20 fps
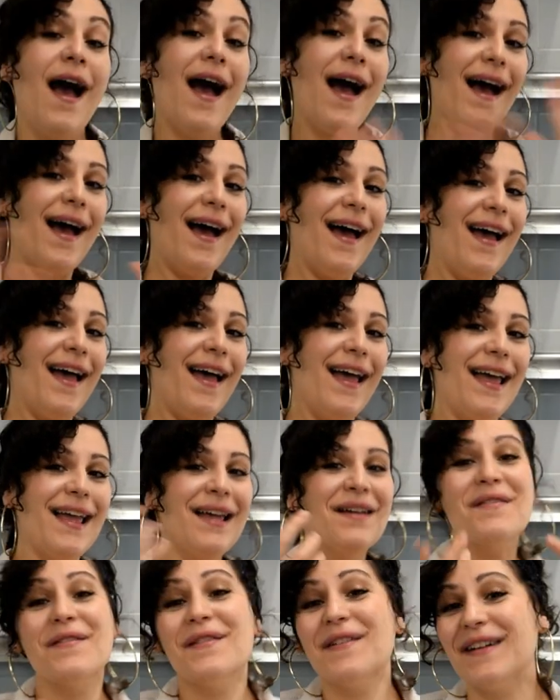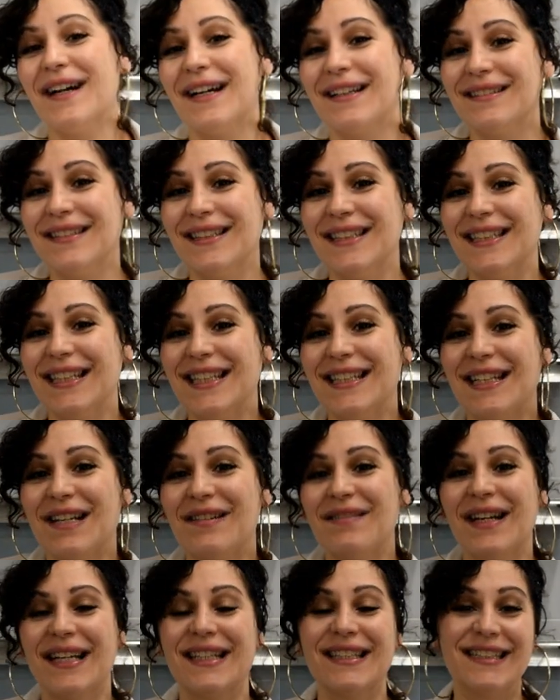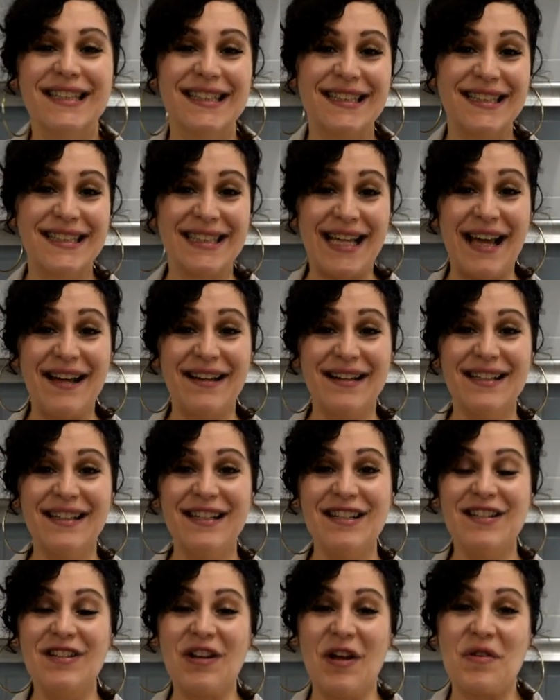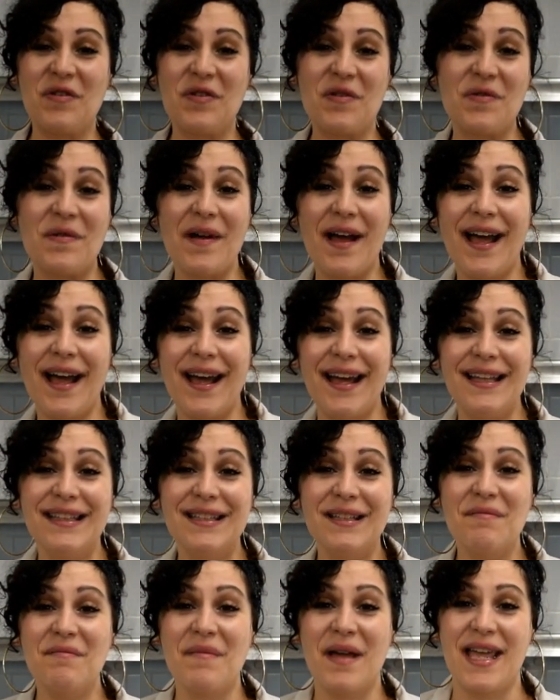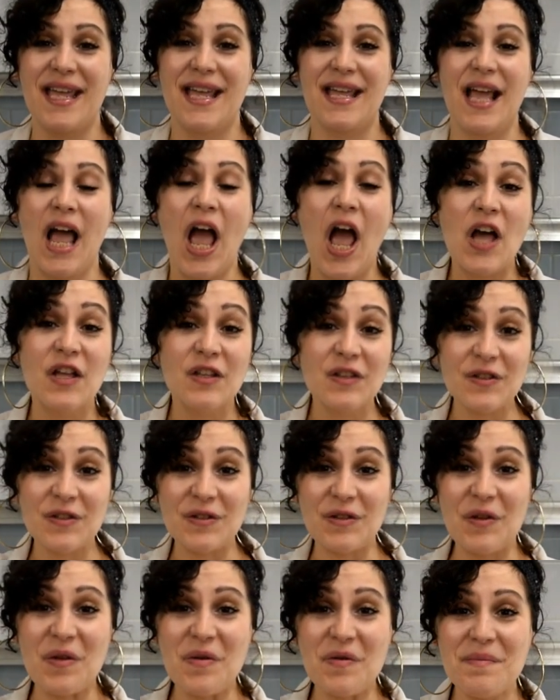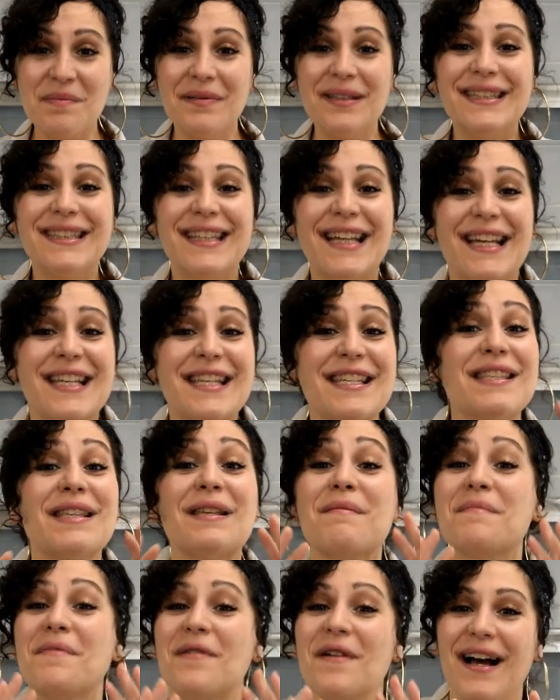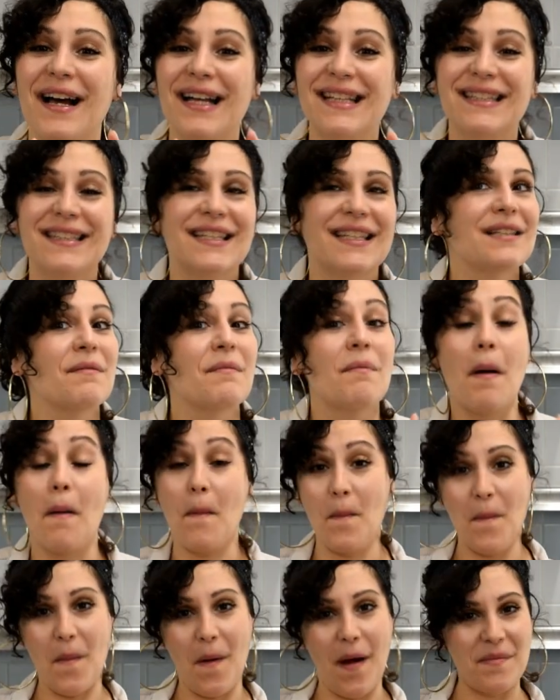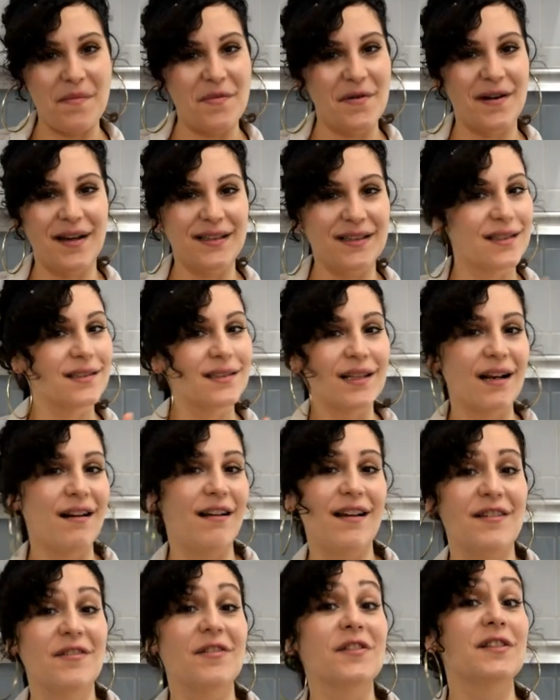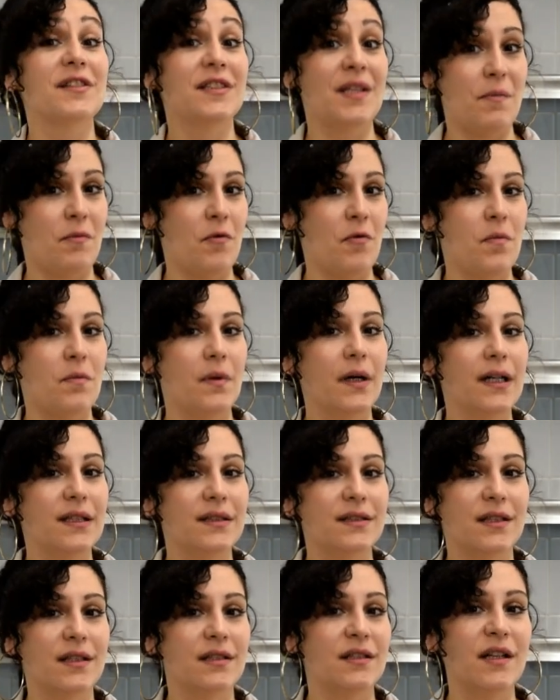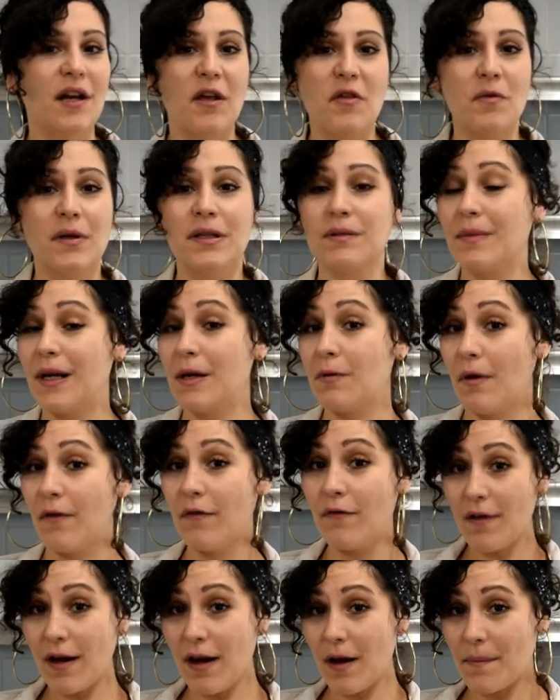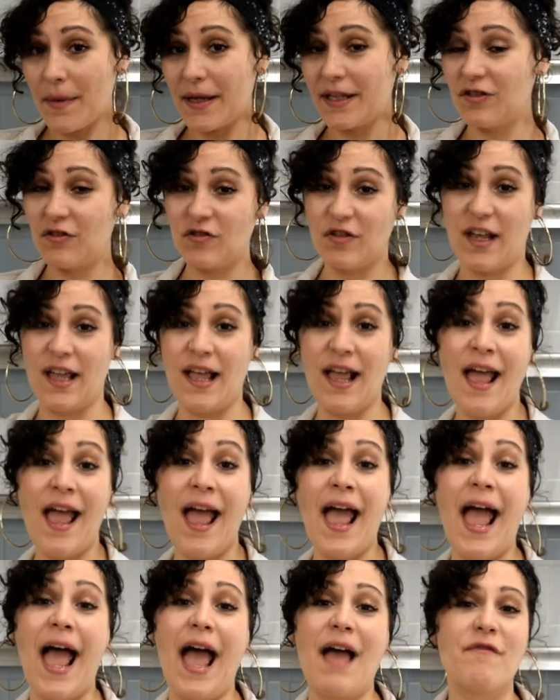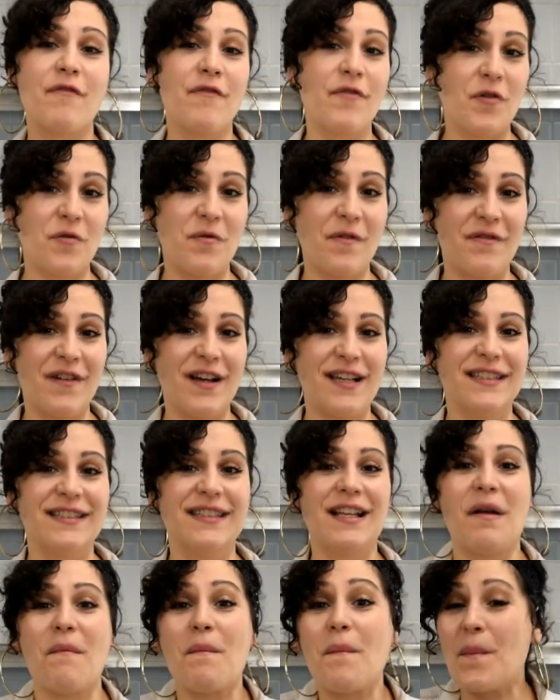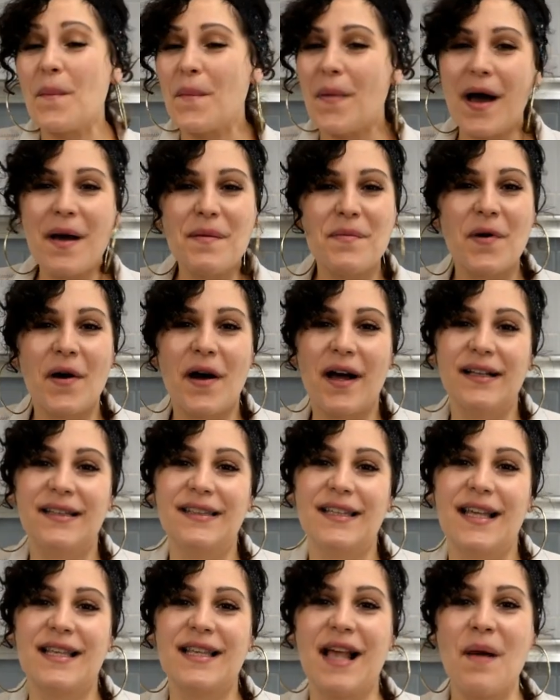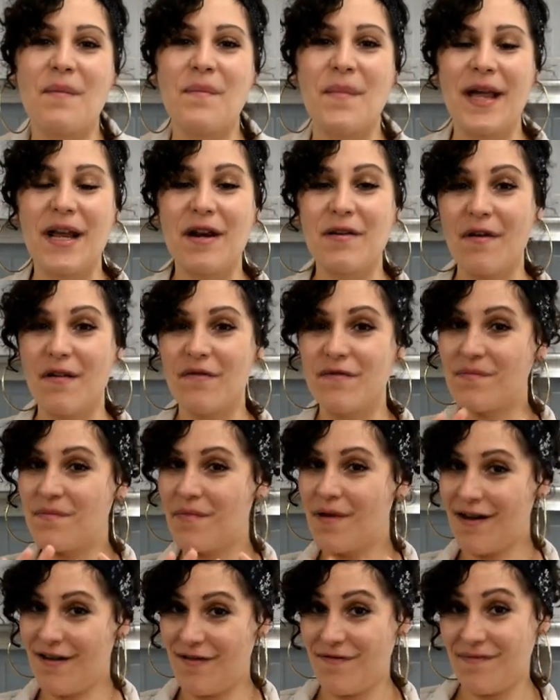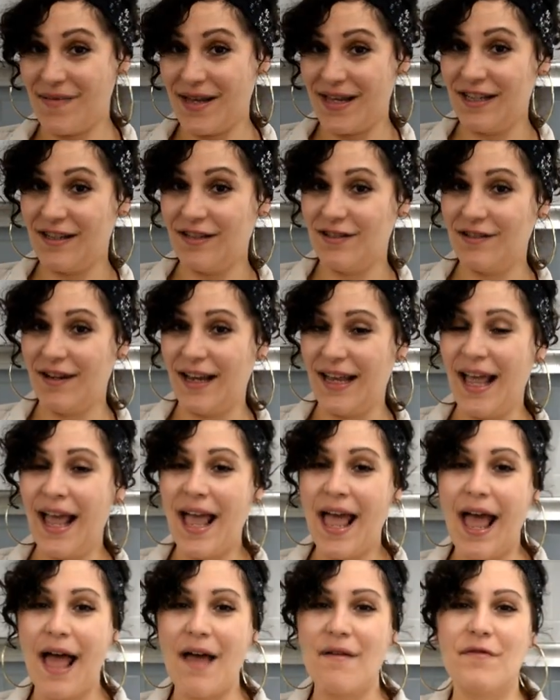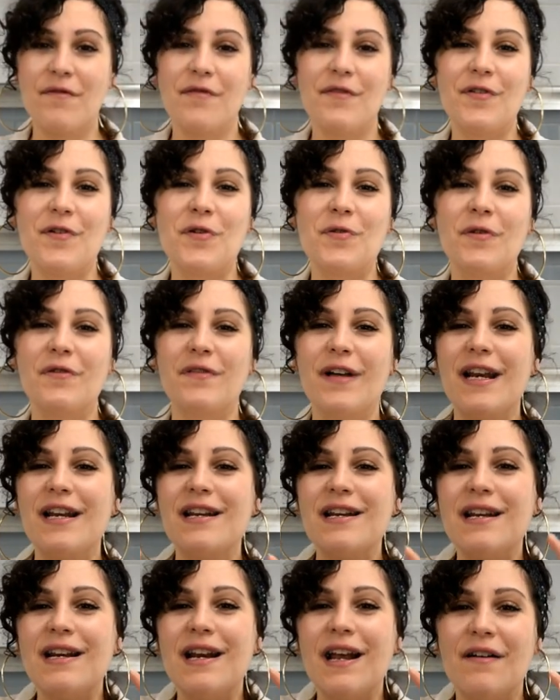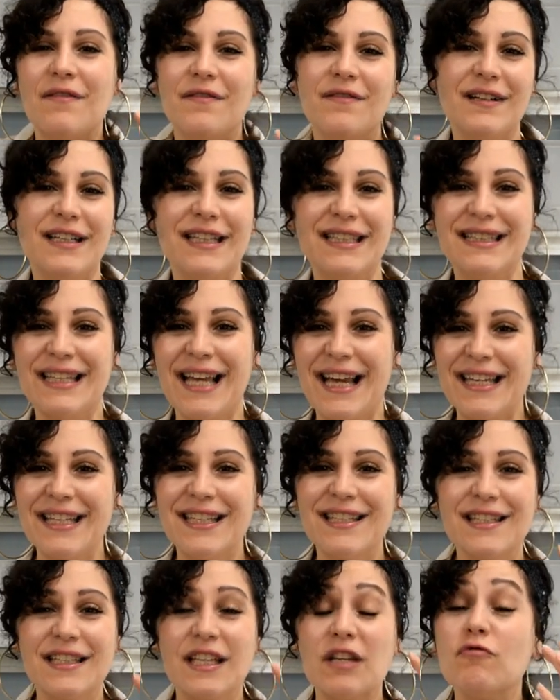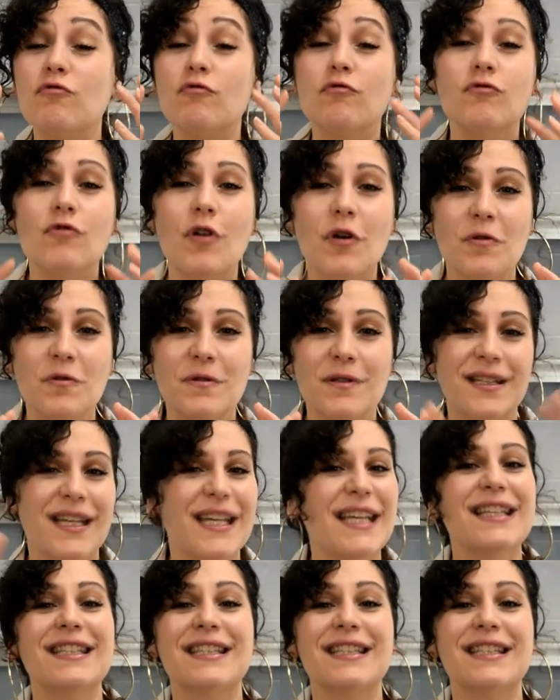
Hi, welcome to GG Mix. Today I'm going to show you how to make super tasty bougatsas, but my bougatsas ain't like your typical bougatsas, you know, the ones made with filo pastry and filled with custard. My bougatsas are made with puff pastry and filled with a lovely, tasty, rosy